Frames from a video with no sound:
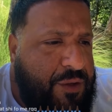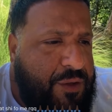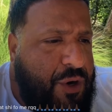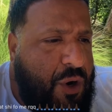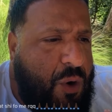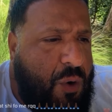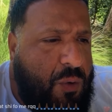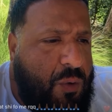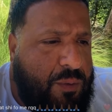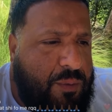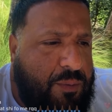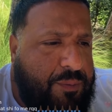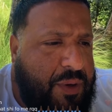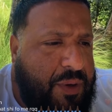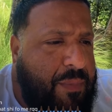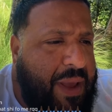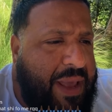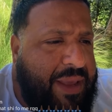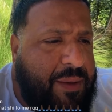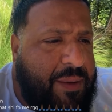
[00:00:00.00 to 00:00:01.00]
you know,
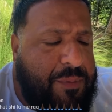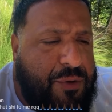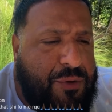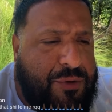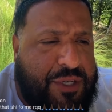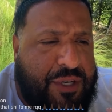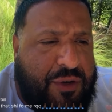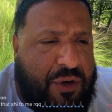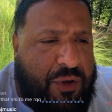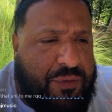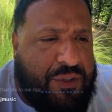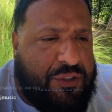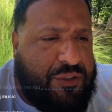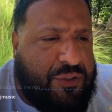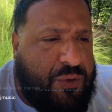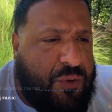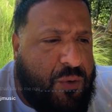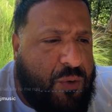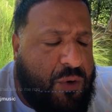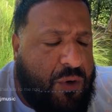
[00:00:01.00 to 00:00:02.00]
been making music on
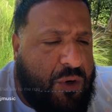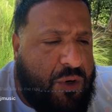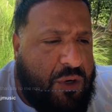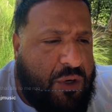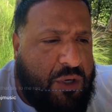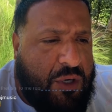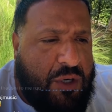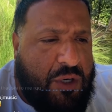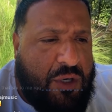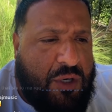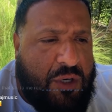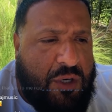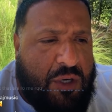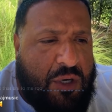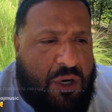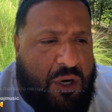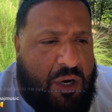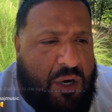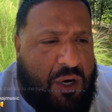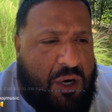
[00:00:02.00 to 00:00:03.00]
this tour.
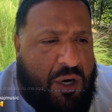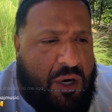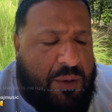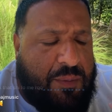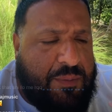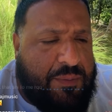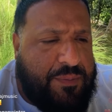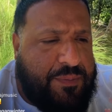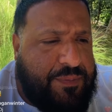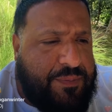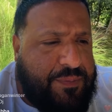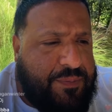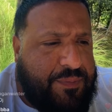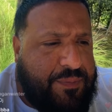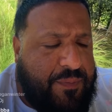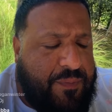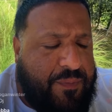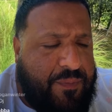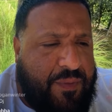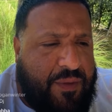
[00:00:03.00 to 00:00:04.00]
And
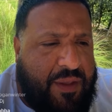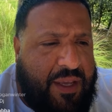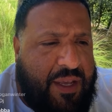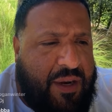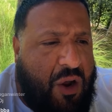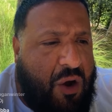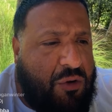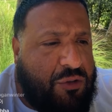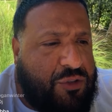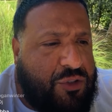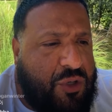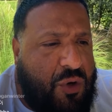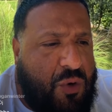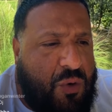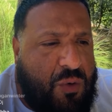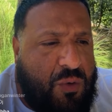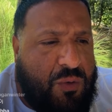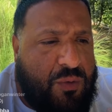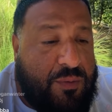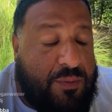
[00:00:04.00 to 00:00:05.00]

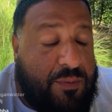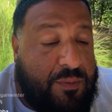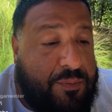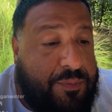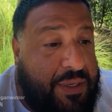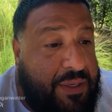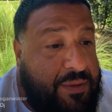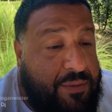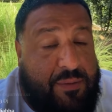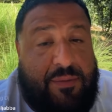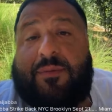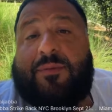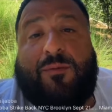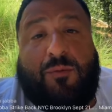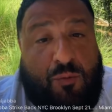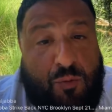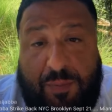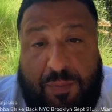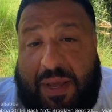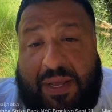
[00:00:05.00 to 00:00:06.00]
also been,
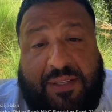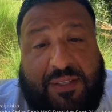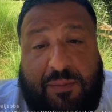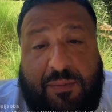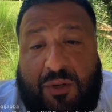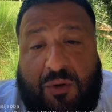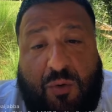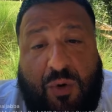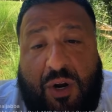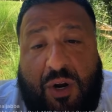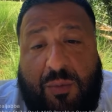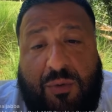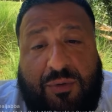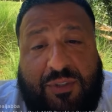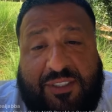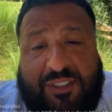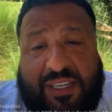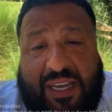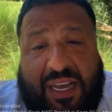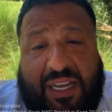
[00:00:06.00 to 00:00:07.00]
we made some
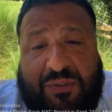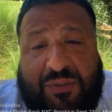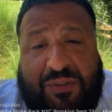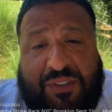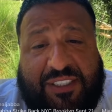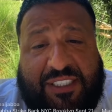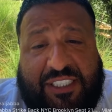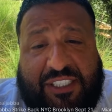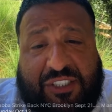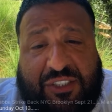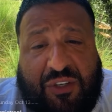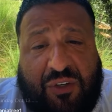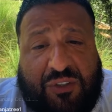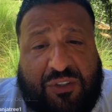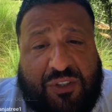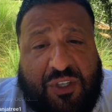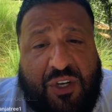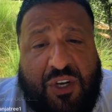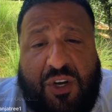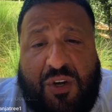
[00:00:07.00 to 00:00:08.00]
incredible designs for the
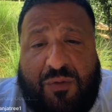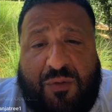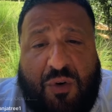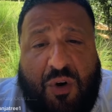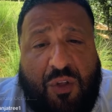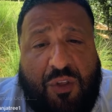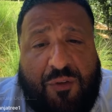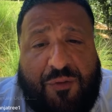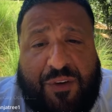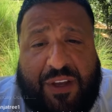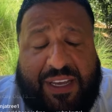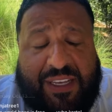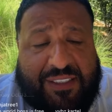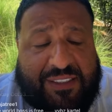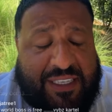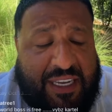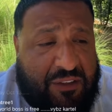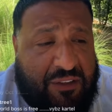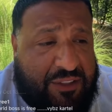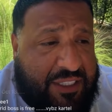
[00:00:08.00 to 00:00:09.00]
t-shirts for all the
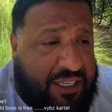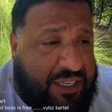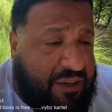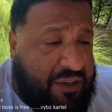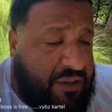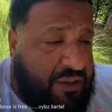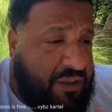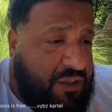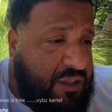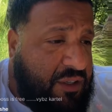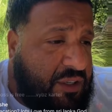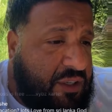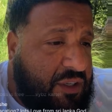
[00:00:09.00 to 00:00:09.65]
fans out there.